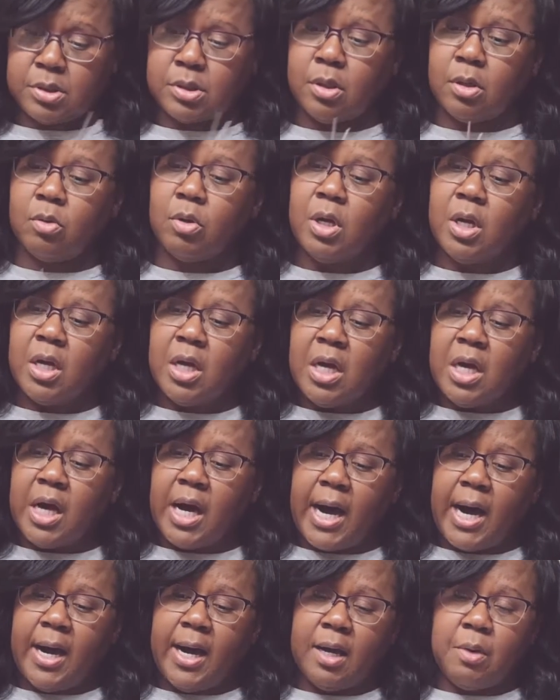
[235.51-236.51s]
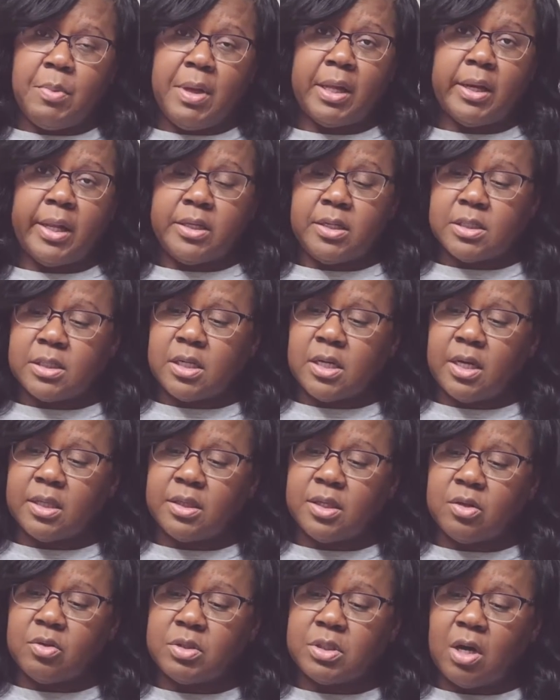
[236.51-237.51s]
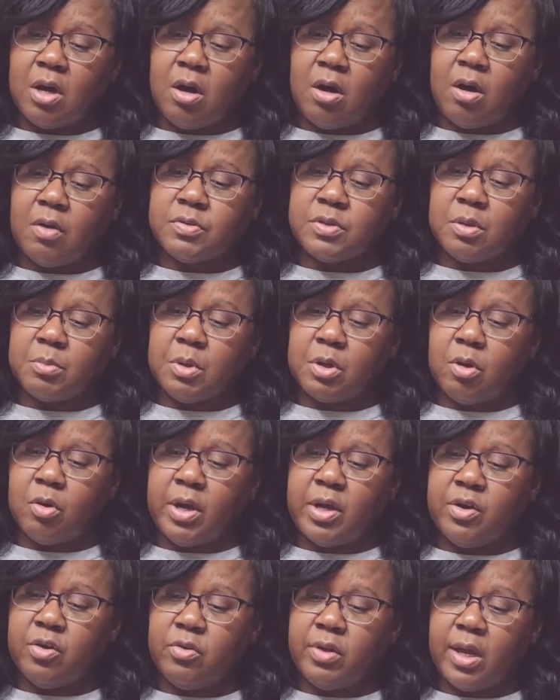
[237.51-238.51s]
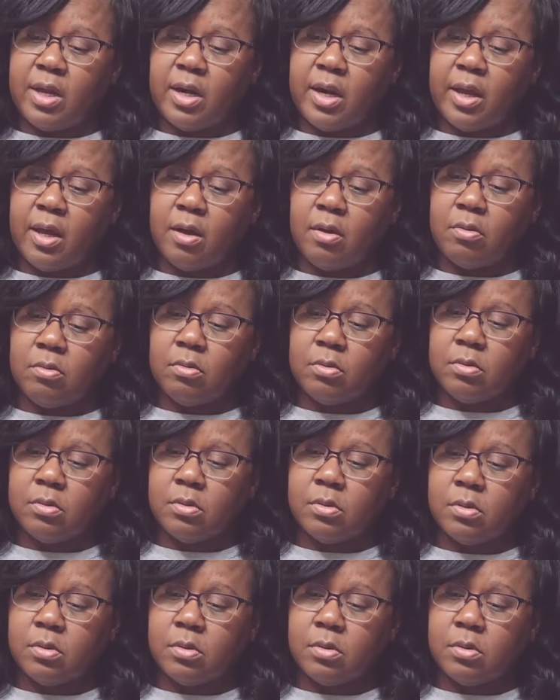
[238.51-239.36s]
So I automatically just cut those off. So I'm going to go ahead and do that now.